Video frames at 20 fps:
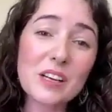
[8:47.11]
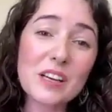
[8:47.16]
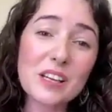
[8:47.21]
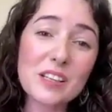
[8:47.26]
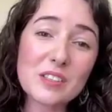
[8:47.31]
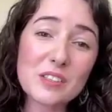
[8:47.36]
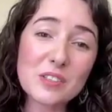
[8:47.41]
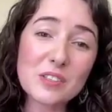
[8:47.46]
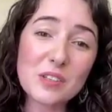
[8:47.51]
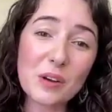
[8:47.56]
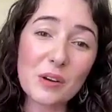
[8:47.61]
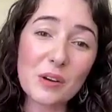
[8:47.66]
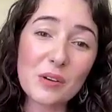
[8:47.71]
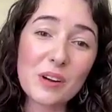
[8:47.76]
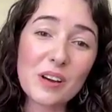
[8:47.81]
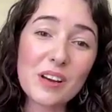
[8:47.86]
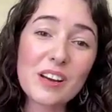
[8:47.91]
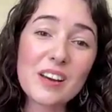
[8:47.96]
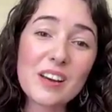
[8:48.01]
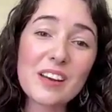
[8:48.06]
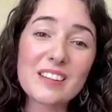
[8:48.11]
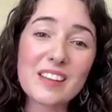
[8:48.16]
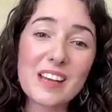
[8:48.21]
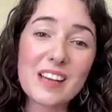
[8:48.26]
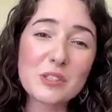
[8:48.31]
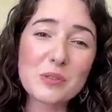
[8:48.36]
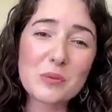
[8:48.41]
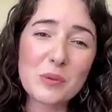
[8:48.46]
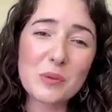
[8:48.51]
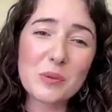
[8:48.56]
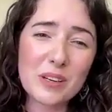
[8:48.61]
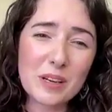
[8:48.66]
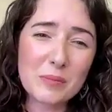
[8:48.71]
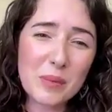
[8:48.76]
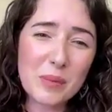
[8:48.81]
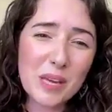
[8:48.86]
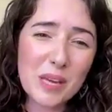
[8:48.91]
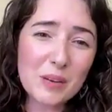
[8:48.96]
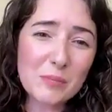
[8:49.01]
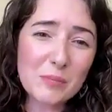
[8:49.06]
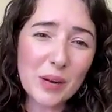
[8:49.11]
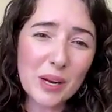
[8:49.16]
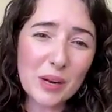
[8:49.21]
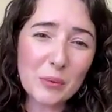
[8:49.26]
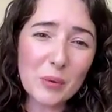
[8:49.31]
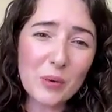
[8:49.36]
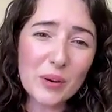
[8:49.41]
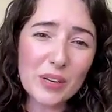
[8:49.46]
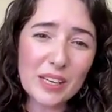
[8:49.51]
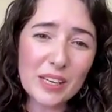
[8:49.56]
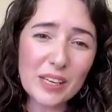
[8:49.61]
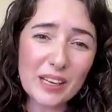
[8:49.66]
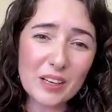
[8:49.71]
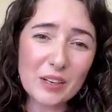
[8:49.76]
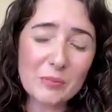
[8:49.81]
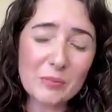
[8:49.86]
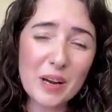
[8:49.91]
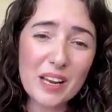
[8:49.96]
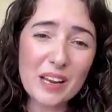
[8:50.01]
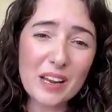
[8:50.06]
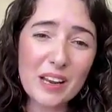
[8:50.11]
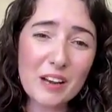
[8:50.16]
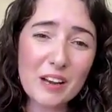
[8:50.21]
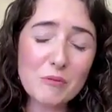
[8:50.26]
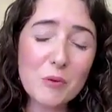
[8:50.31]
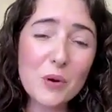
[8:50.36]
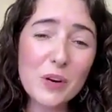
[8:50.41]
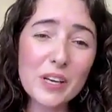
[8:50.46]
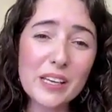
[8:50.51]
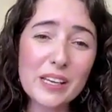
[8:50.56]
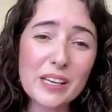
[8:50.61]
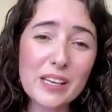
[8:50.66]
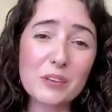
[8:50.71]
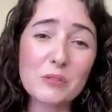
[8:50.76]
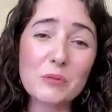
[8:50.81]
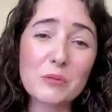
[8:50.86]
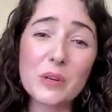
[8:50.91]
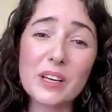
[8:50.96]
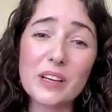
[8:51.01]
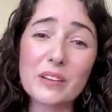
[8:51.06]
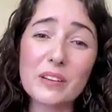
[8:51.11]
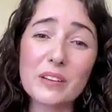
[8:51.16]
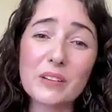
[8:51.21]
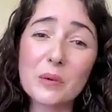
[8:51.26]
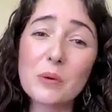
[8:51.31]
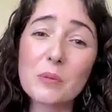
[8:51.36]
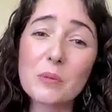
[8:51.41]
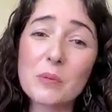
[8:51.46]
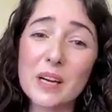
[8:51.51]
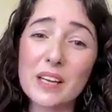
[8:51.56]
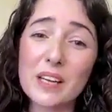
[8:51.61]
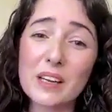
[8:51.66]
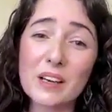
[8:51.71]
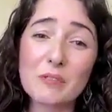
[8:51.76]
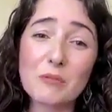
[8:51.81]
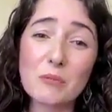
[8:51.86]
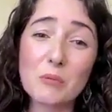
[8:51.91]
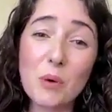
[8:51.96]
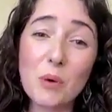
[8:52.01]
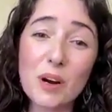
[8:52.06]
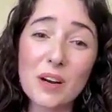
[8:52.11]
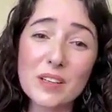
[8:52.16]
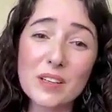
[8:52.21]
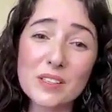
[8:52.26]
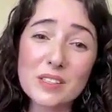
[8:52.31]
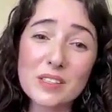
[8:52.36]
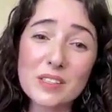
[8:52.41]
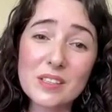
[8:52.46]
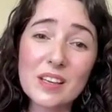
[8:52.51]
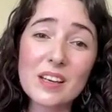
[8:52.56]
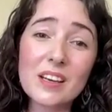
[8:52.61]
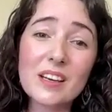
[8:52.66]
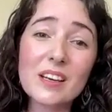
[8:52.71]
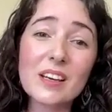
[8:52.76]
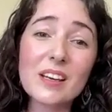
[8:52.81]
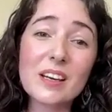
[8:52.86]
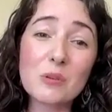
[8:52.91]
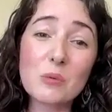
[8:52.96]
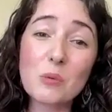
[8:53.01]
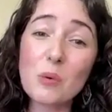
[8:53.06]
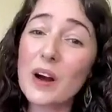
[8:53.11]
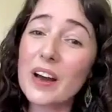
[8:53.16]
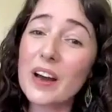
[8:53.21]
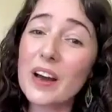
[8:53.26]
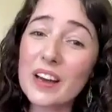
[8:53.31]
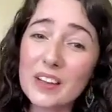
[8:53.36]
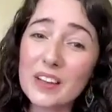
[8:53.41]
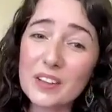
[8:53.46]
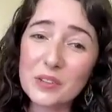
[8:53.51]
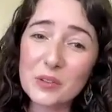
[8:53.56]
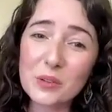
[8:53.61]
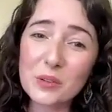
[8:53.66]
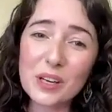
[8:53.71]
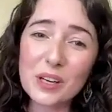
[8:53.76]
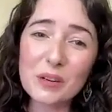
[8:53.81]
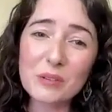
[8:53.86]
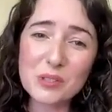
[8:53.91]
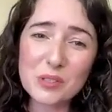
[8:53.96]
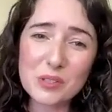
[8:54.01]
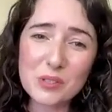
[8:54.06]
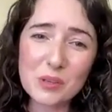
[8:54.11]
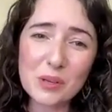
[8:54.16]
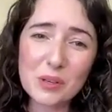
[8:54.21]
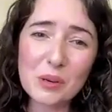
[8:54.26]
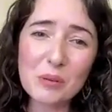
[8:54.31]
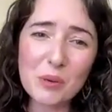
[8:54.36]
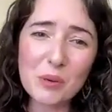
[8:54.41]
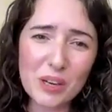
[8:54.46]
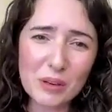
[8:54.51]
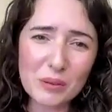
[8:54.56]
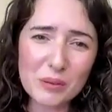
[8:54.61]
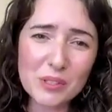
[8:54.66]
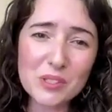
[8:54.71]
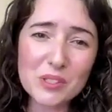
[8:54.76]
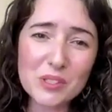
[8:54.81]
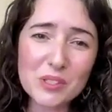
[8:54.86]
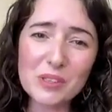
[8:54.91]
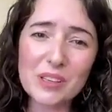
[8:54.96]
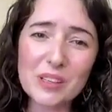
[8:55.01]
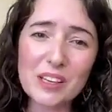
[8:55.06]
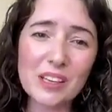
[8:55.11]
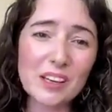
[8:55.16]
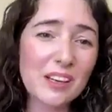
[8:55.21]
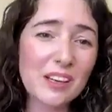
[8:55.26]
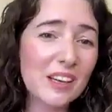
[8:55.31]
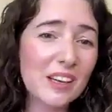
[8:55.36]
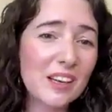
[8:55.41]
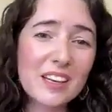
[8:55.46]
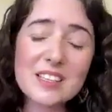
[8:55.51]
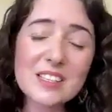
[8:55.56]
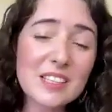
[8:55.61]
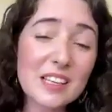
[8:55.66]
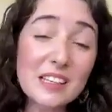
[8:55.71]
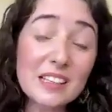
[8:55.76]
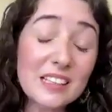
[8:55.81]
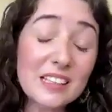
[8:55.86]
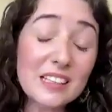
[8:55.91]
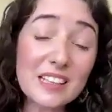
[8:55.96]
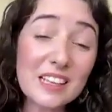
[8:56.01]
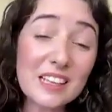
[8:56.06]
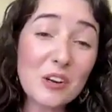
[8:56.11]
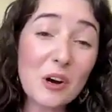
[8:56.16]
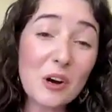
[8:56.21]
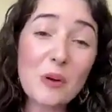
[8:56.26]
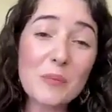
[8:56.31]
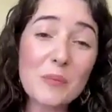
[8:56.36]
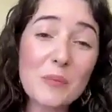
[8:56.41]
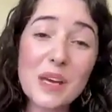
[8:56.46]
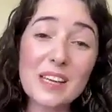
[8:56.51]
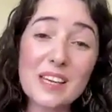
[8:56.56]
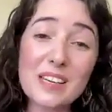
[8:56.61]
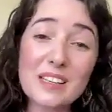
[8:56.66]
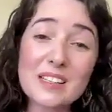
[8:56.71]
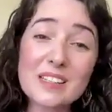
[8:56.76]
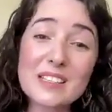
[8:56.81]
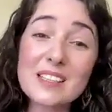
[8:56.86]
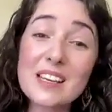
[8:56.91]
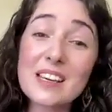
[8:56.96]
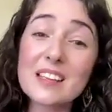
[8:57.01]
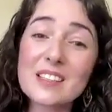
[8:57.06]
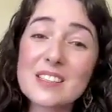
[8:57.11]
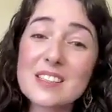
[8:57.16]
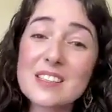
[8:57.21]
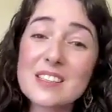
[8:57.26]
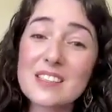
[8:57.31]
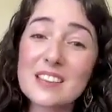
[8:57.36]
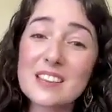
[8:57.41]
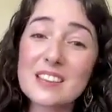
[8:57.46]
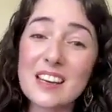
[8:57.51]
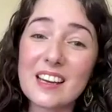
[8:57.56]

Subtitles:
And so that's what I mean by walking out of my life, walking out of what I thought my life was, and why I thought I was doing what I was doing, suddenly not making sense.